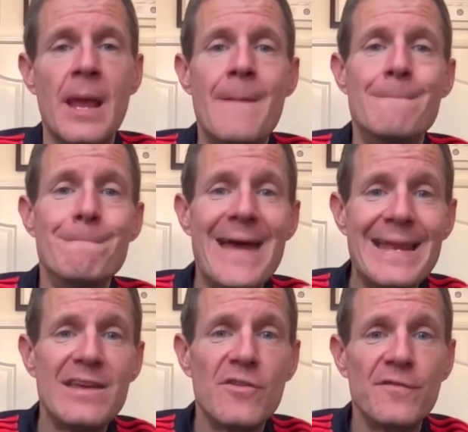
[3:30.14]

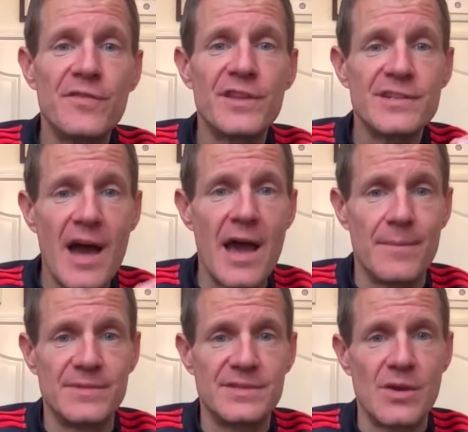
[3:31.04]
Many of the
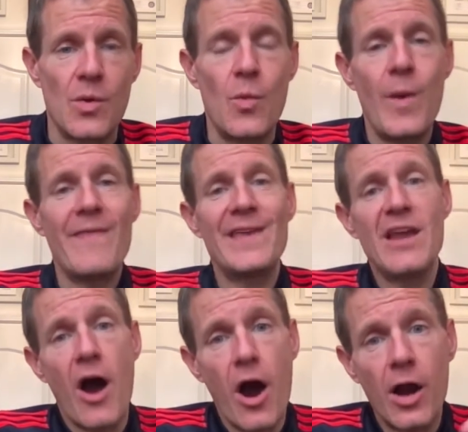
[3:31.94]
times when they
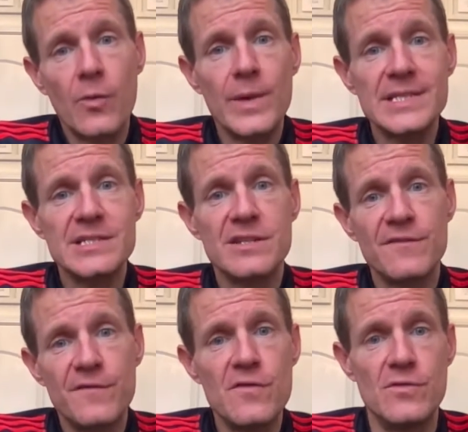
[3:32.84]
harvest the
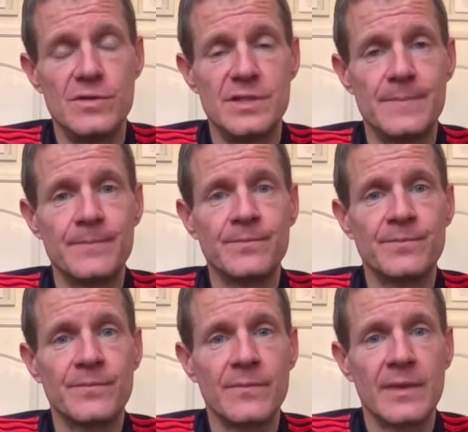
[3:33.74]
food,
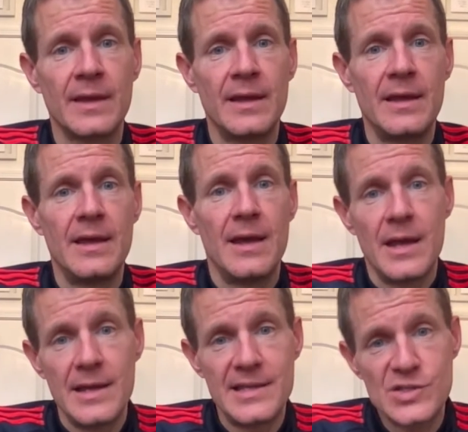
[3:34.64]

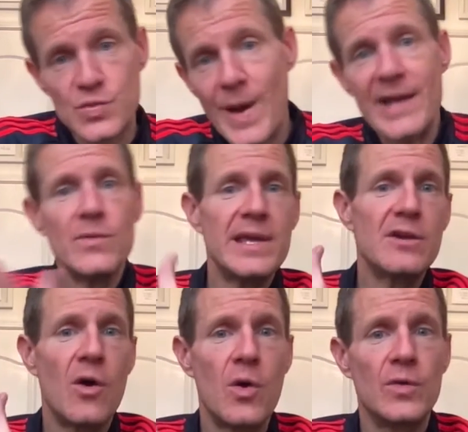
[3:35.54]
it's right away
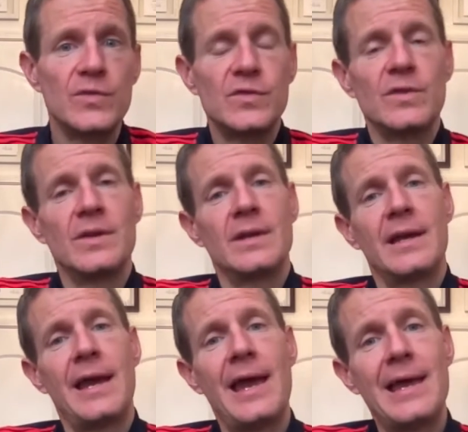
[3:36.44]
goes
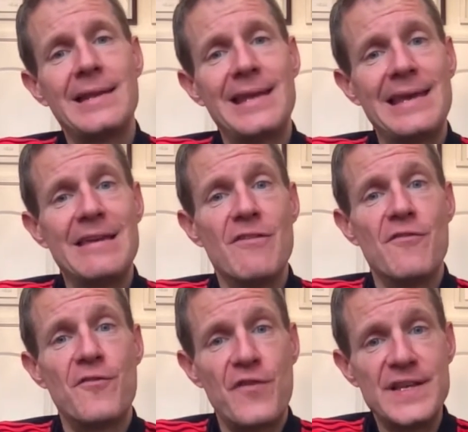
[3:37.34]
and they
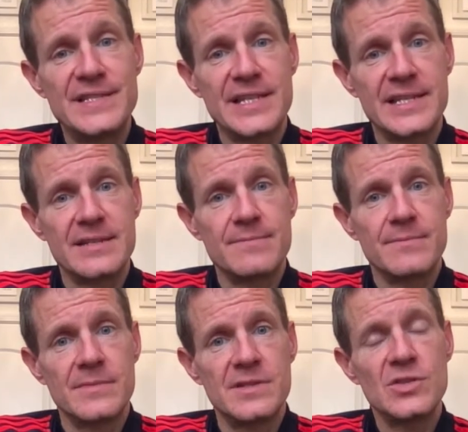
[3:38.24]
freezing it.
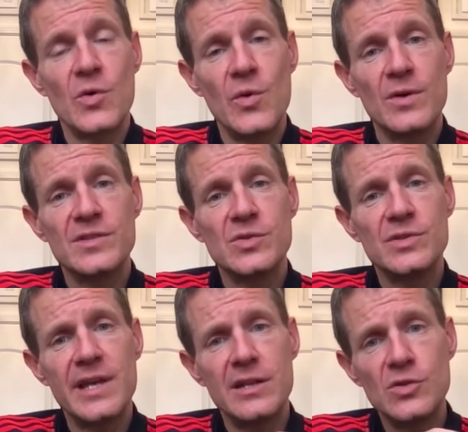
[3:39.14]
So
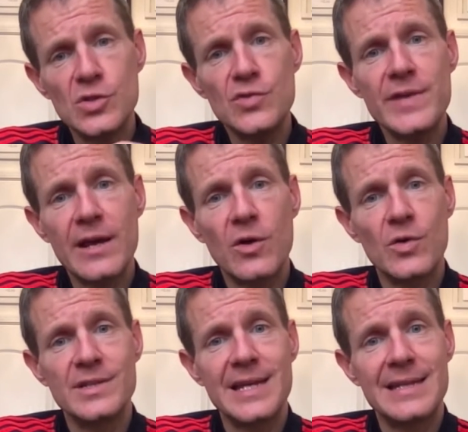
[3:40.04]
the nutrient
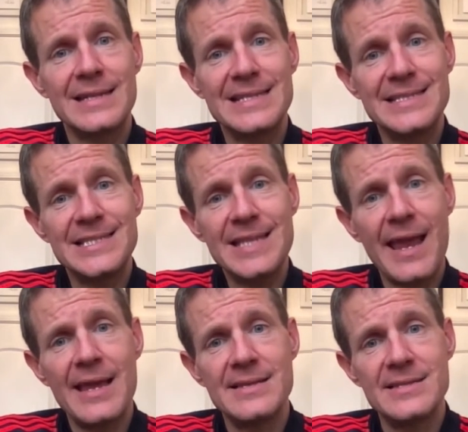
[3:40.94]
content
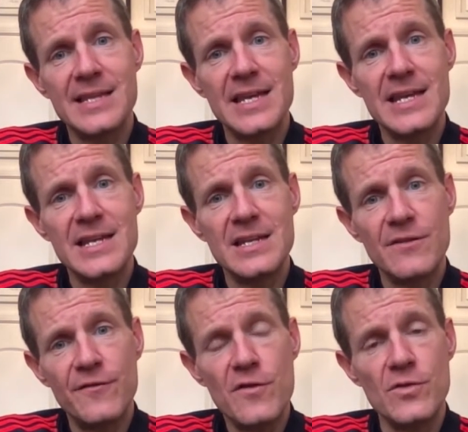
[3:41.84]
stays in the
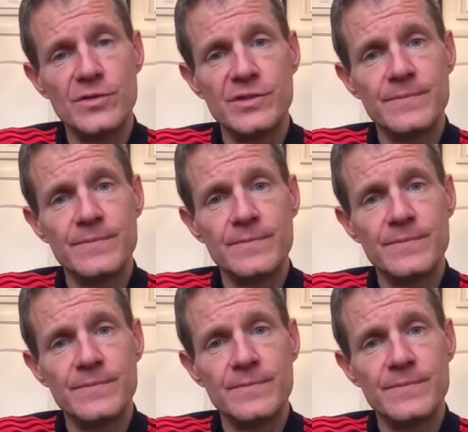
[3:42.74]
food.